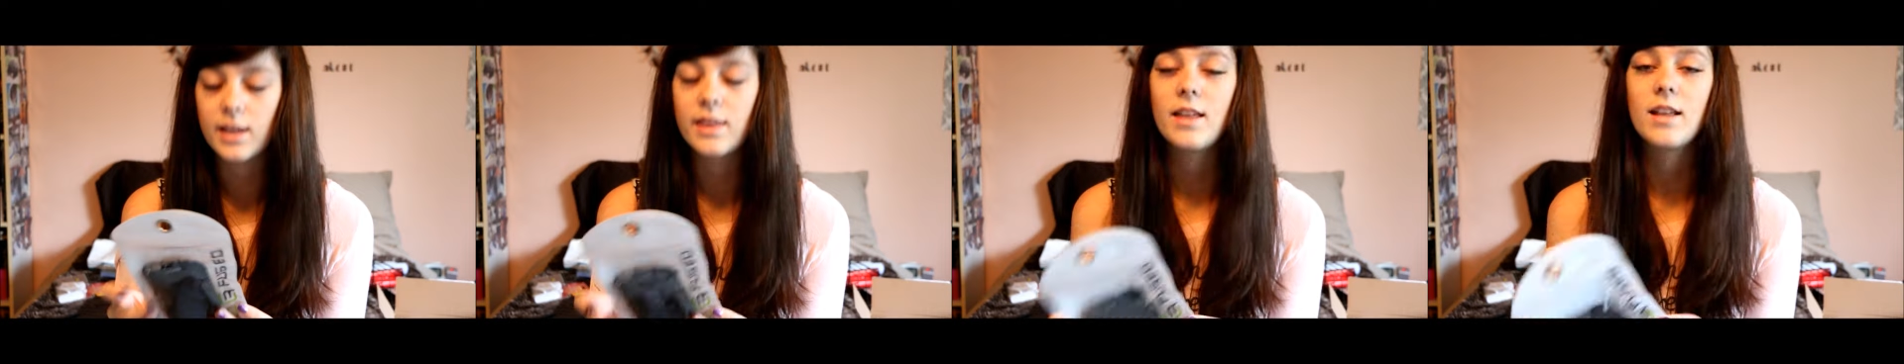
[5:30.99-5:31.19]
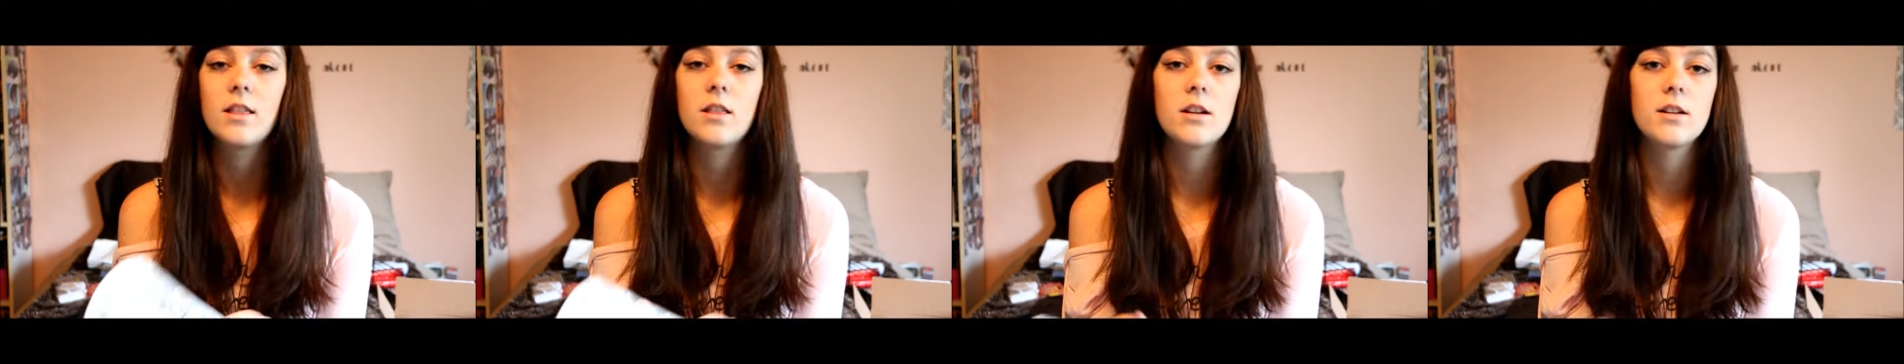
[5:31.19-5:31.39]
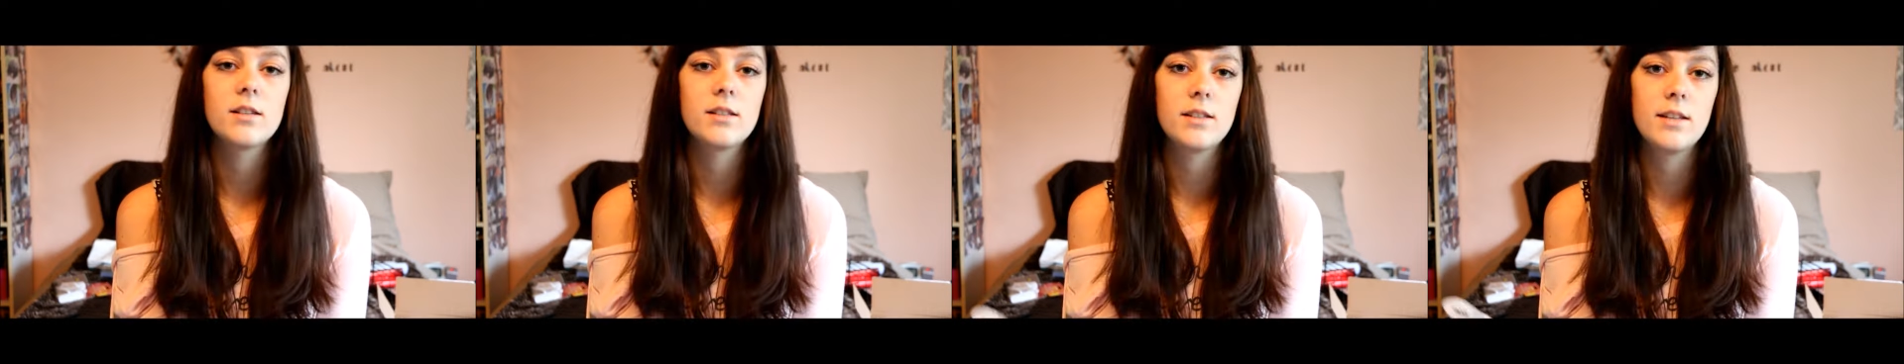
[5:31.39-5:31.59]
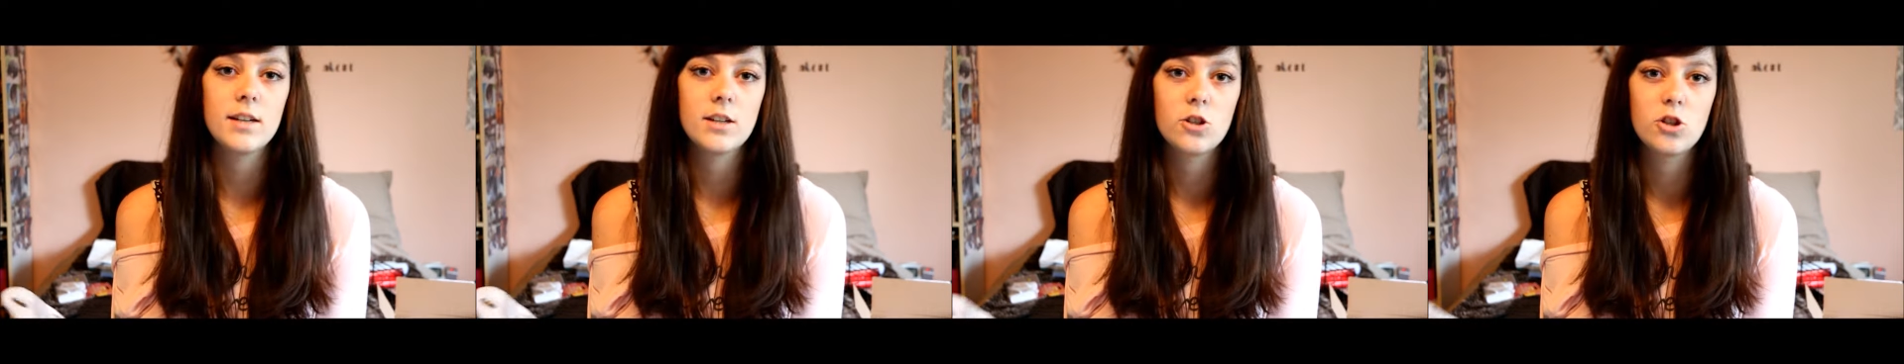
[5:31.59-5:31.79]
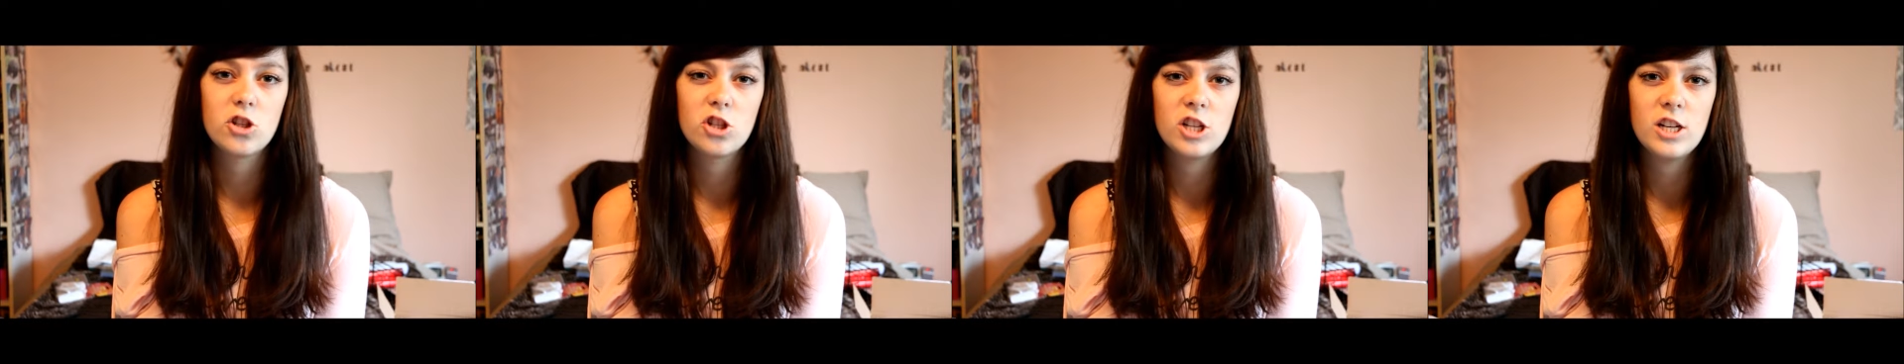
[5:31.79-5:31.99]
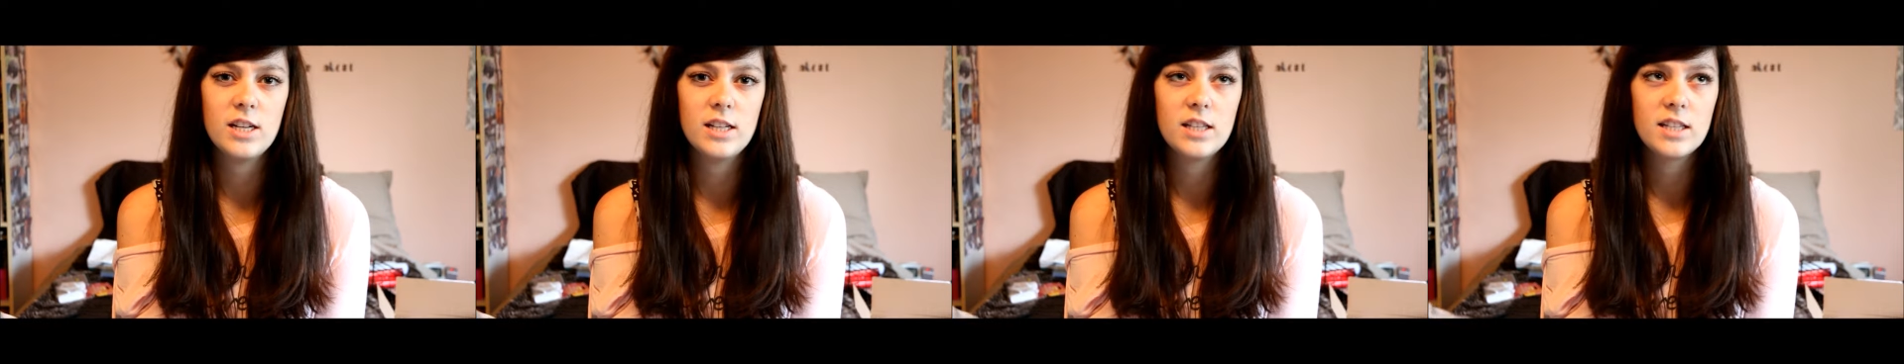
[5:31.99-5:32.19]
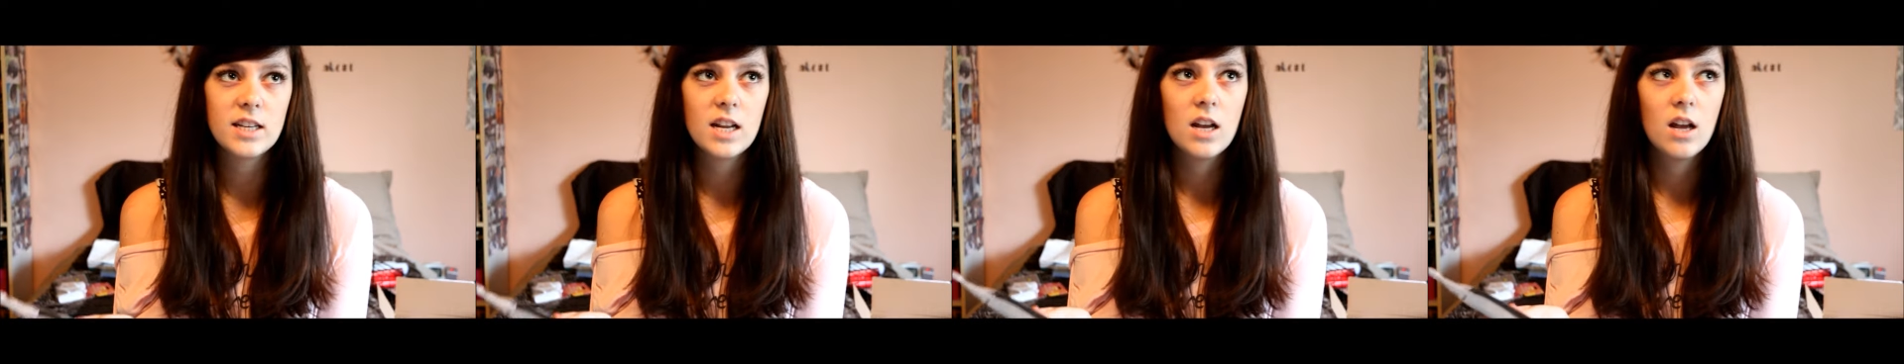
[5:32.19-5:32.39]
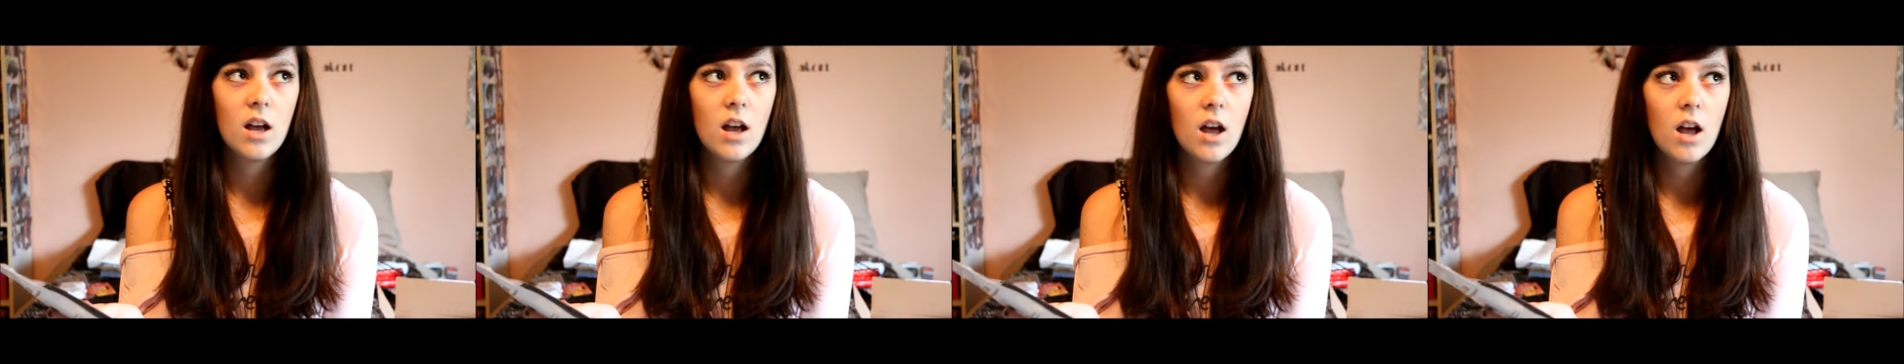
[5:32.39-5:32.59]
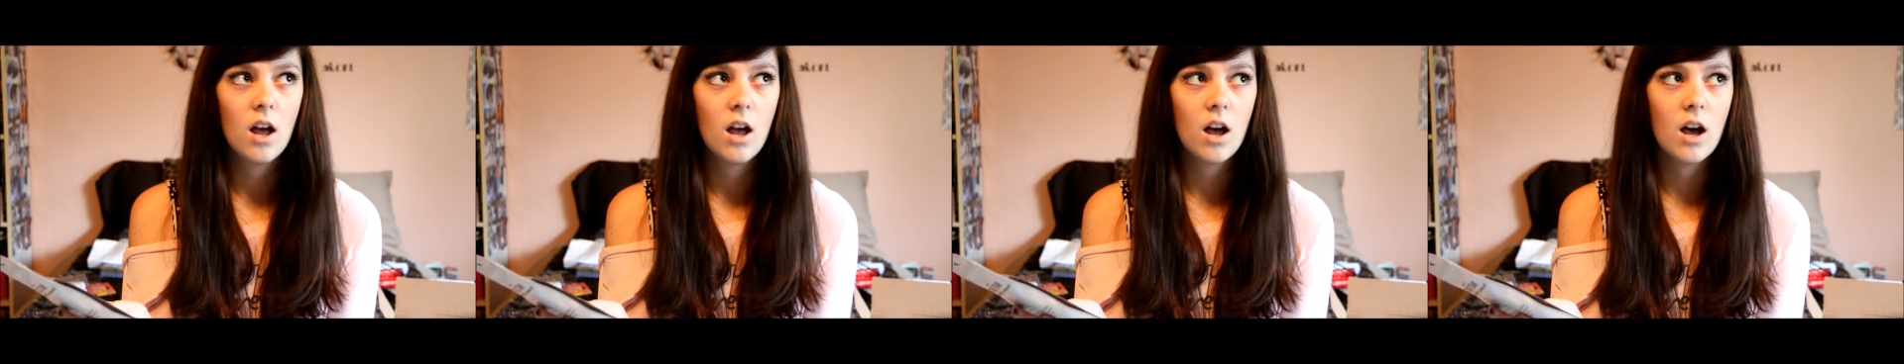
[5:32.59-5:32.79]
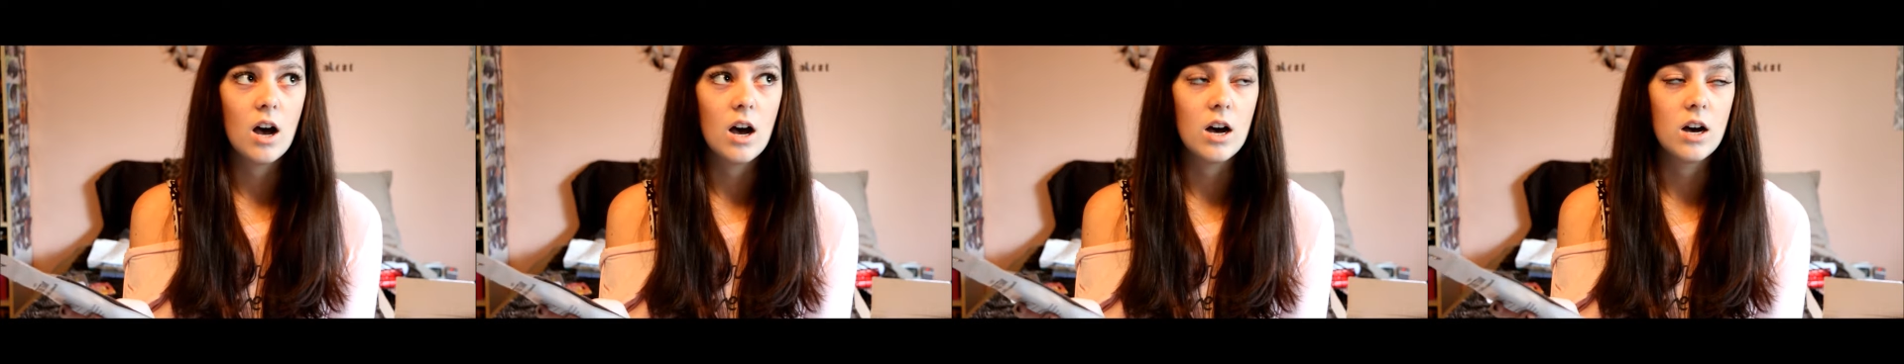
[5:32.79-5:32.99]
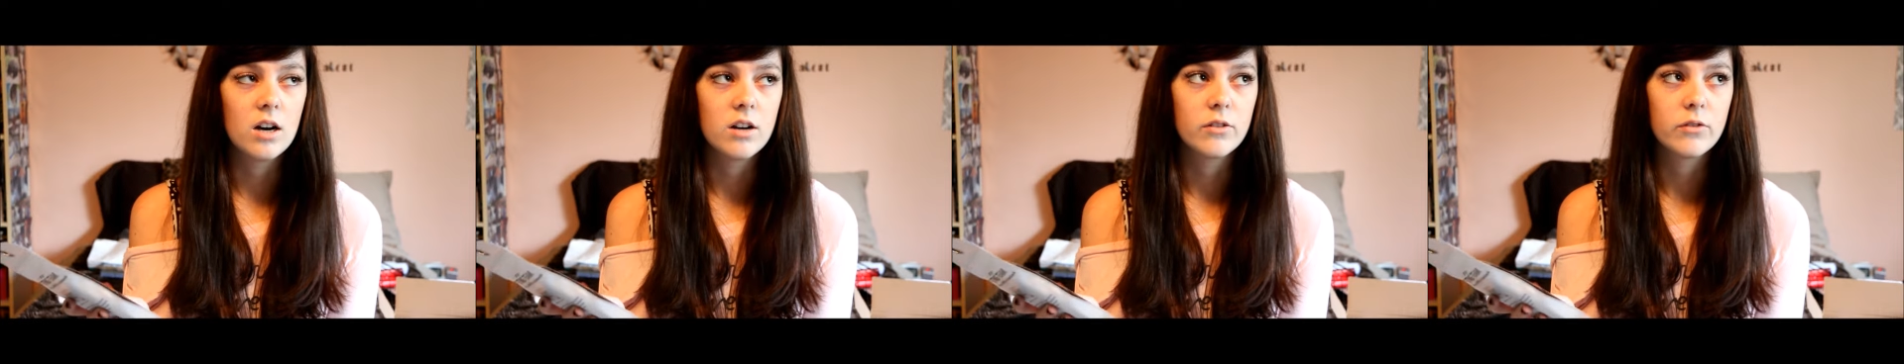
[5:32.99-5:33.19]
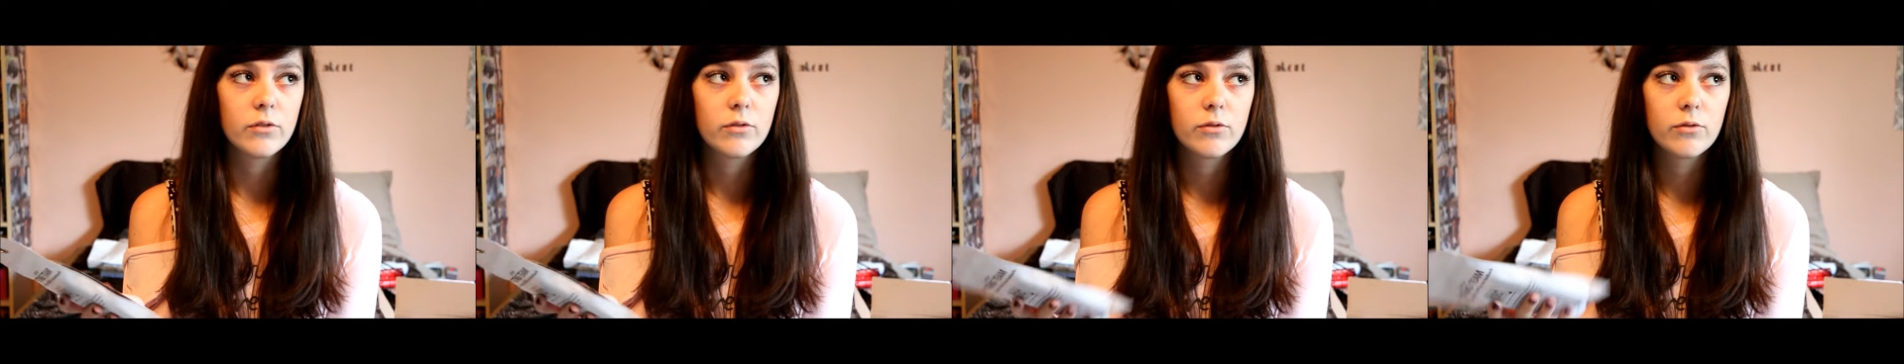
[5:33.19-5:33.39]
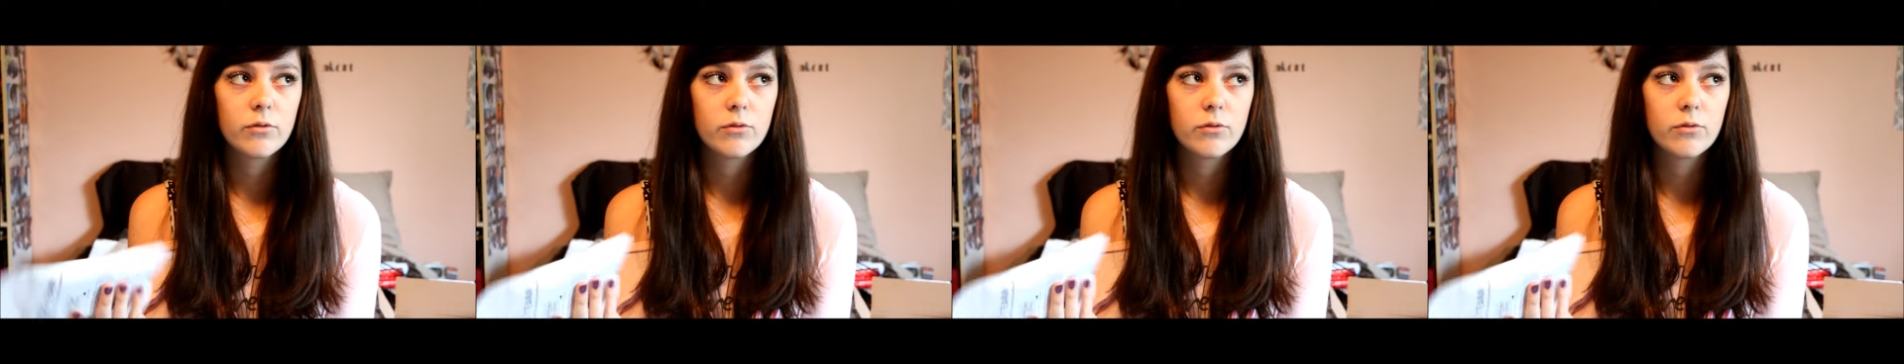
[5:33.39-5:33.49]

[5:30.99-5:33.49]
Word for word: I think there's six sheets of